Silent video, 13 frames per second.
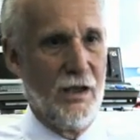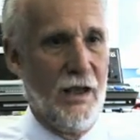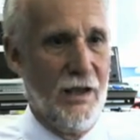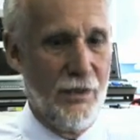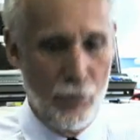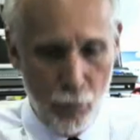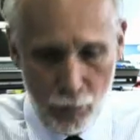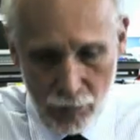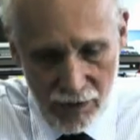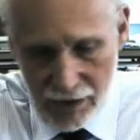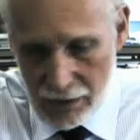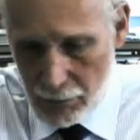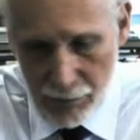and they're all
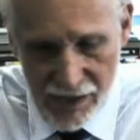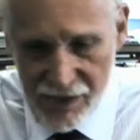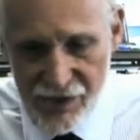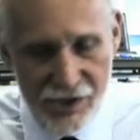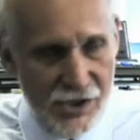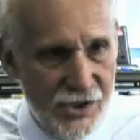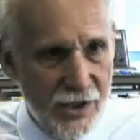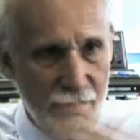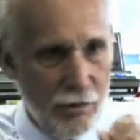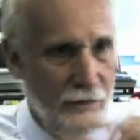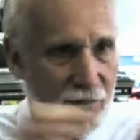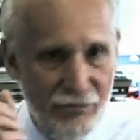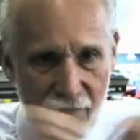little pieces, then
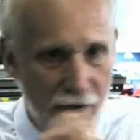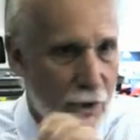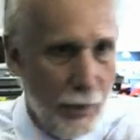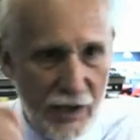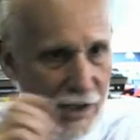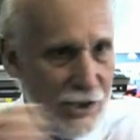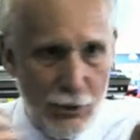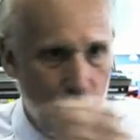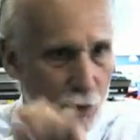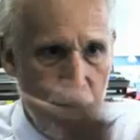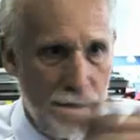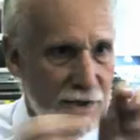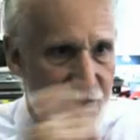you can very quickly
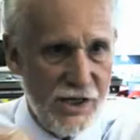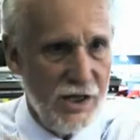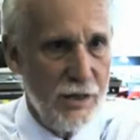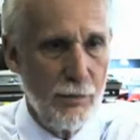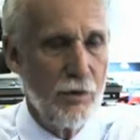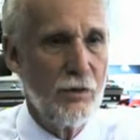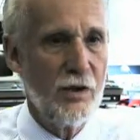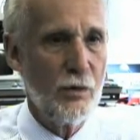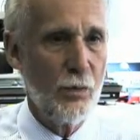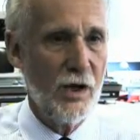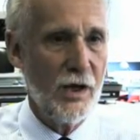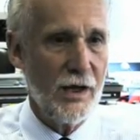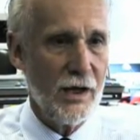sort them and send them on their
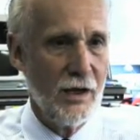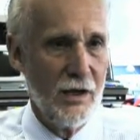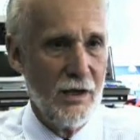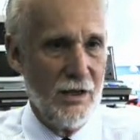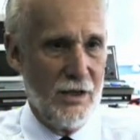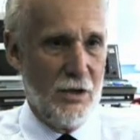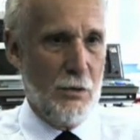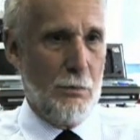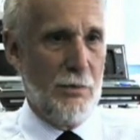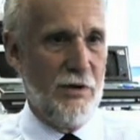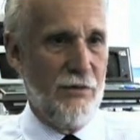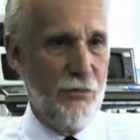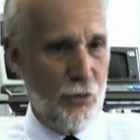way.
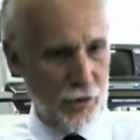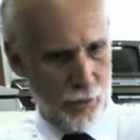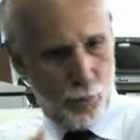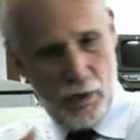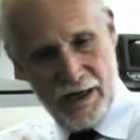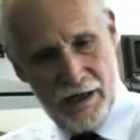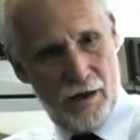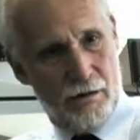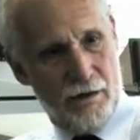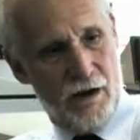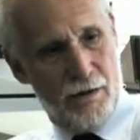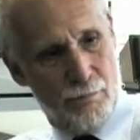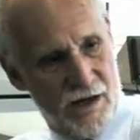But if you've got a whacking
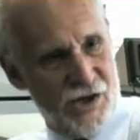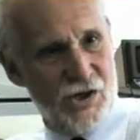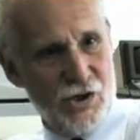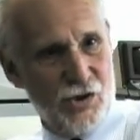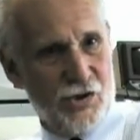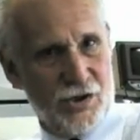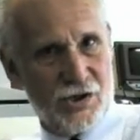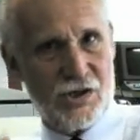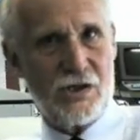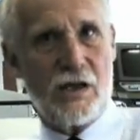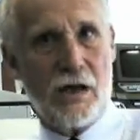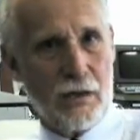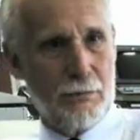great message that's
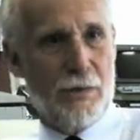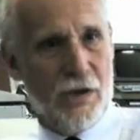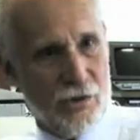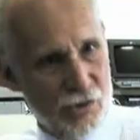stuck being